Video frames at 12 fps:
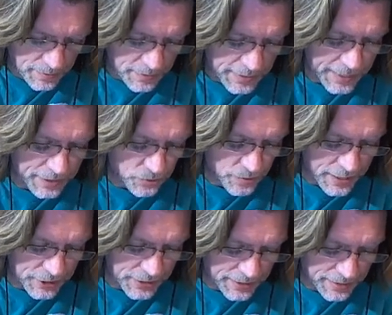Yes,
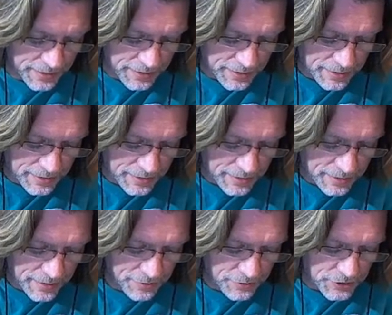watching.
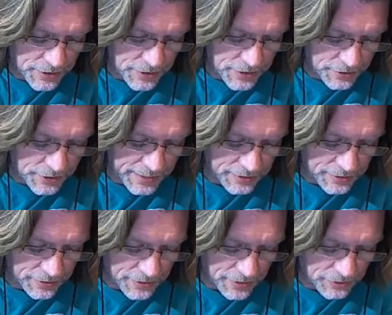That was the town
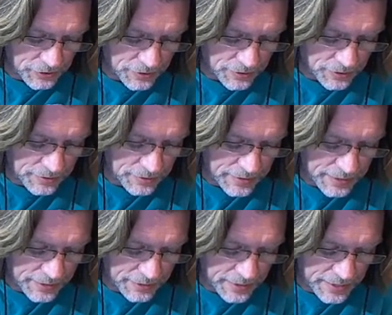chaser. No, sold
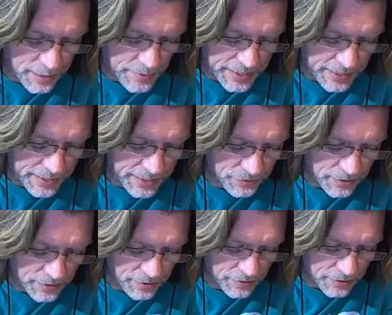that to a guy back east.
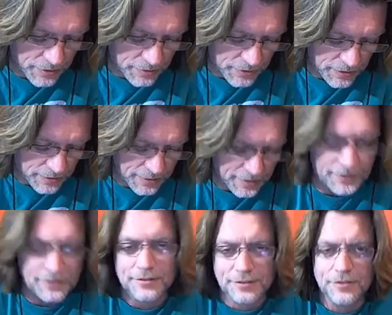I'll leave you alone. Talk.
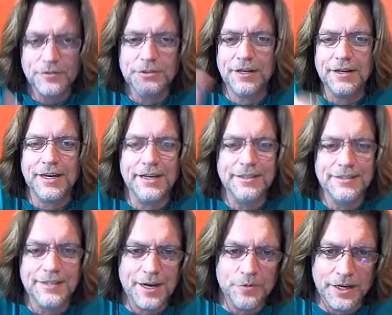Oh, we'll talk
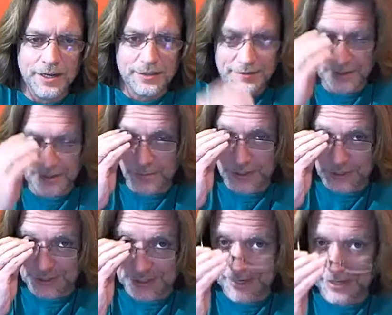anytime, Rick. I
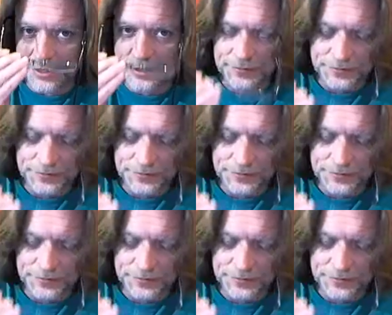miss seeing you.